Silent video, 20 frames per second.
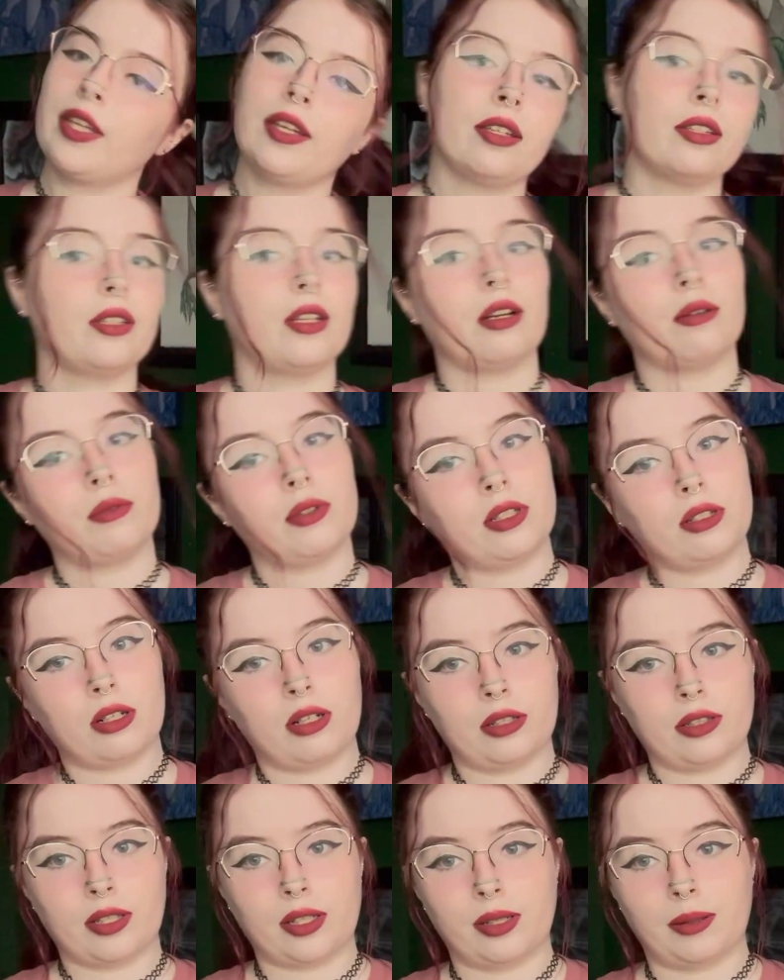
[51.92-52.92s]
now we're to art
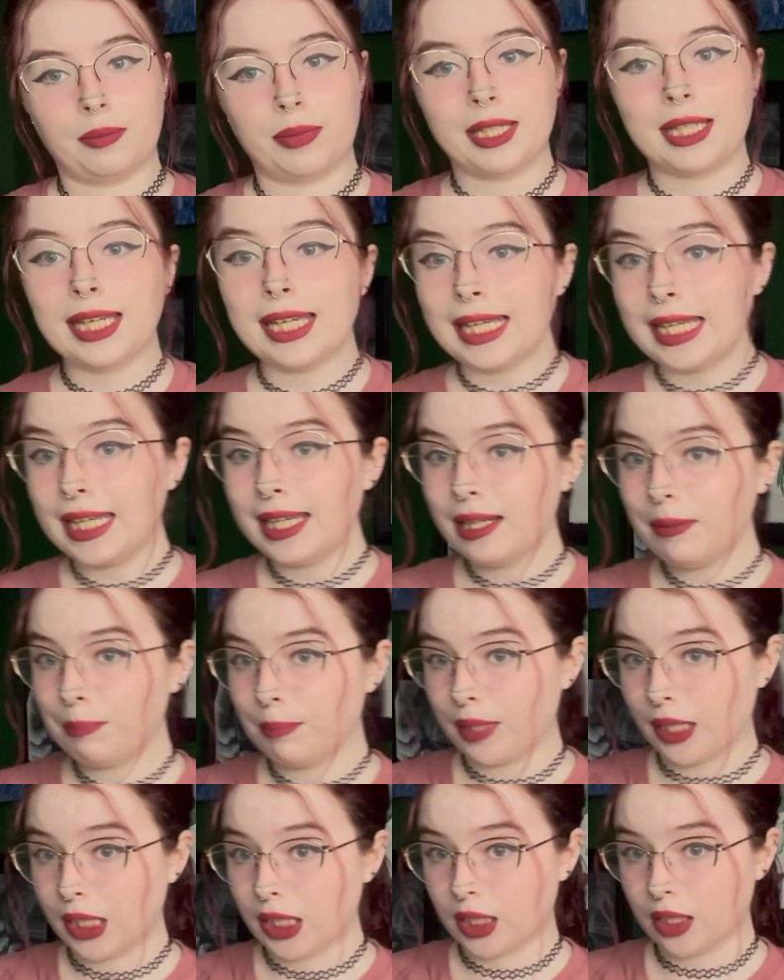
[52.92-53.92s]
that I'm
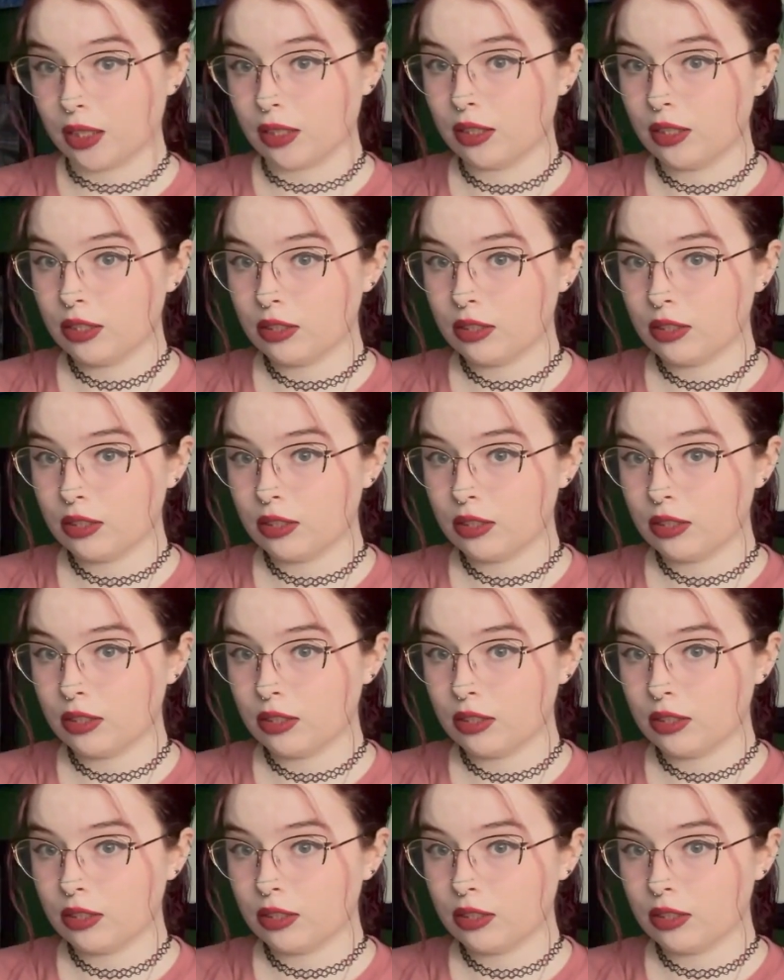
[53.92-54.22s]
keeping.